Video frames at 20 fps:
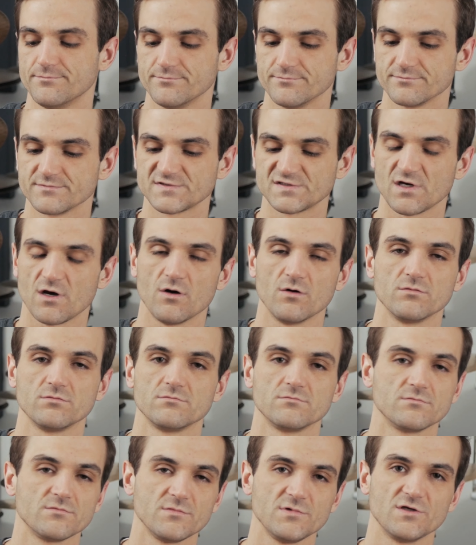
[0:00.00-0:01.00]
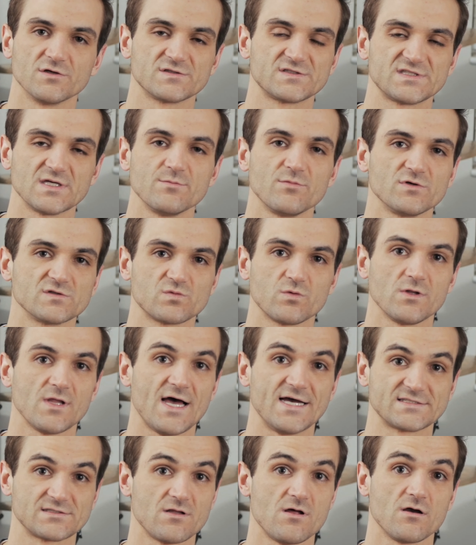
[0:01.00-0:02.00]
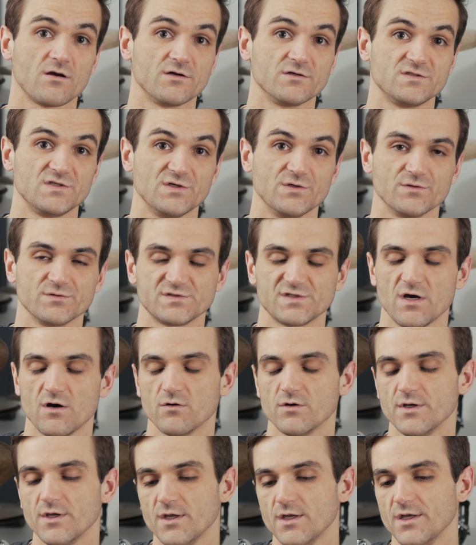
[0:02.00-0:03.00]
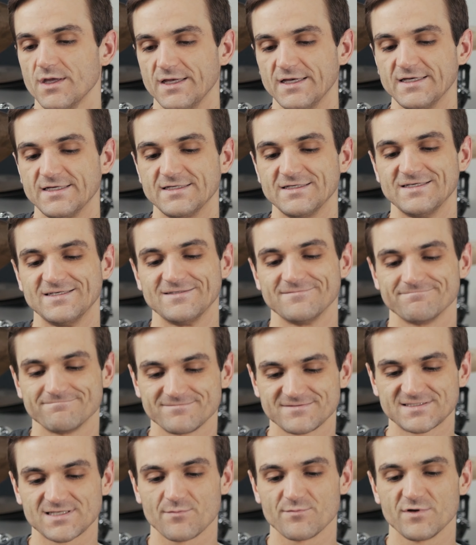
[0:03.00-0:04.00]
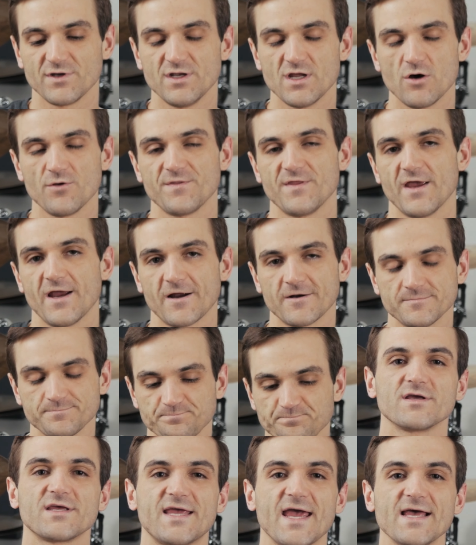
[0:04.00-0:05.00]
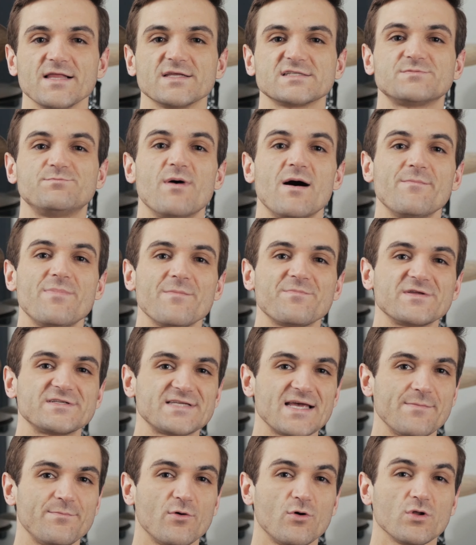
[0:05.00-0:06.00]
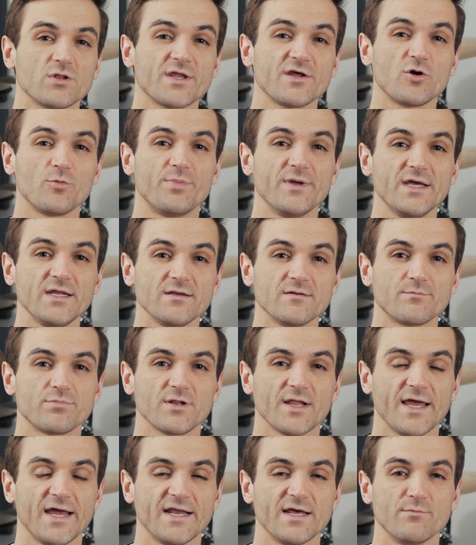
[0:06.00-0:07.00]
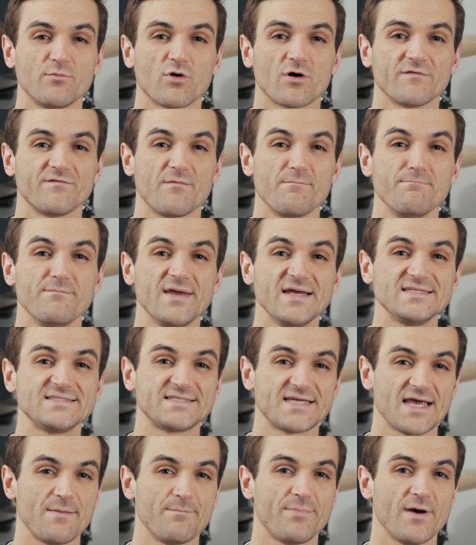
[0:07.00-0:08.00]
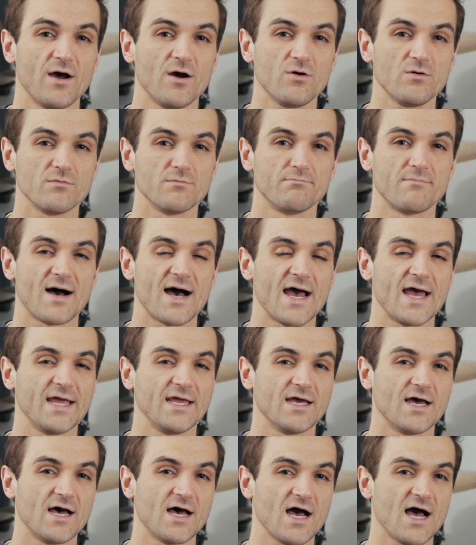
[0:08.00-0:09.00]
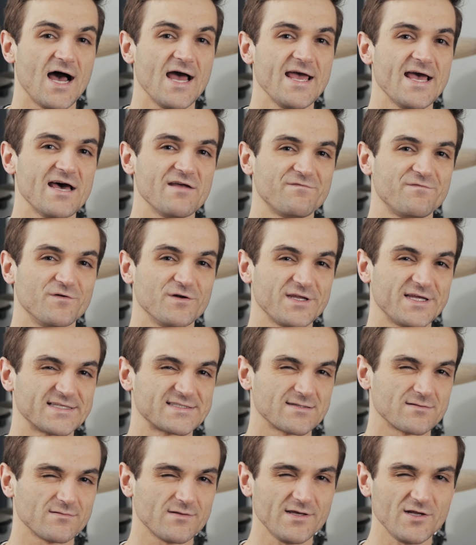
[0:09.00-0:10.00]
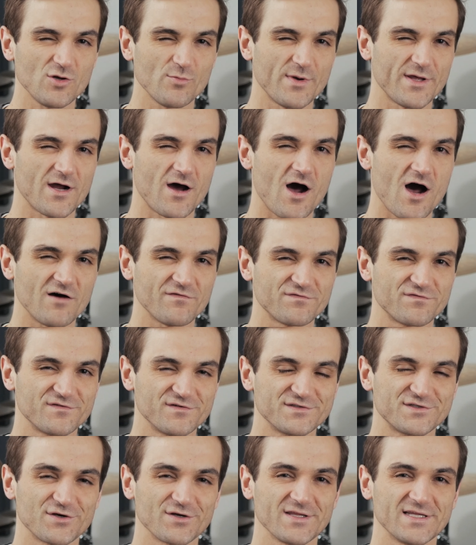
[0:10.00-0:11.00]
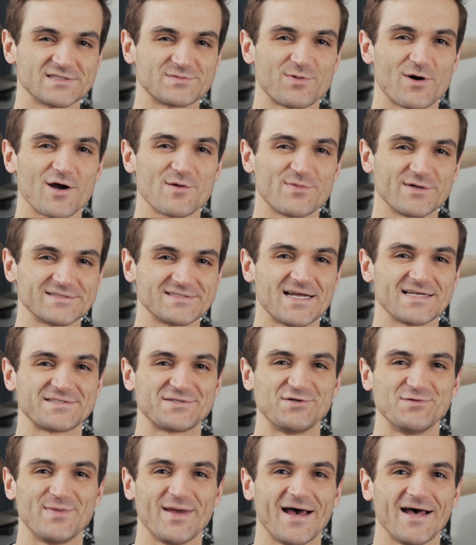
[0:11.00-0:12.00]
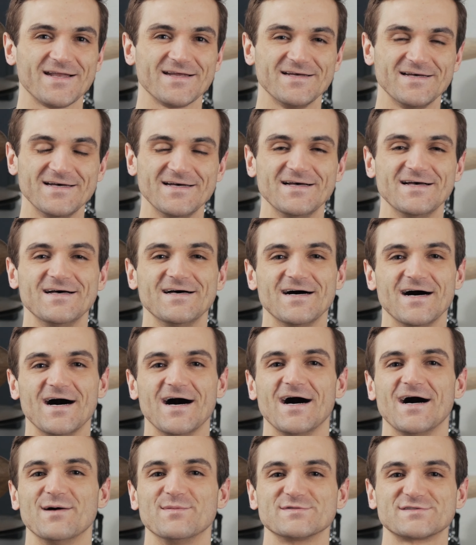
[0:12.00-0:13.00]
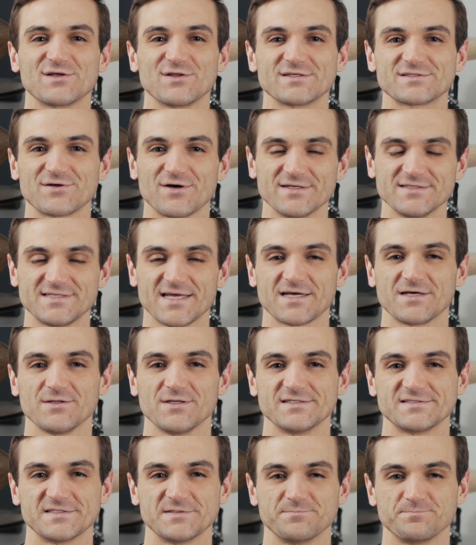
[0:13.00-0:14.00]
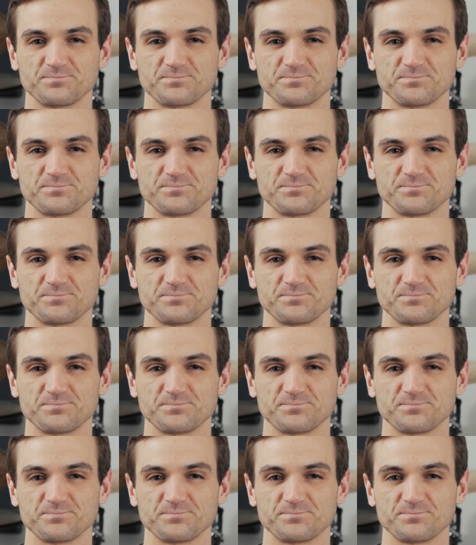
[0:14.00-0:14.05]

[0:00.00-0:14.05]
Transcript: So your cymbals will last longer too. So something to note there. Okay, let's bump up the tempo a little bit. Play it at more of a mid-tempo. My hi-hat foot gets a little bit off during this part, but it's not too bad. So let's go ahead and take a listen.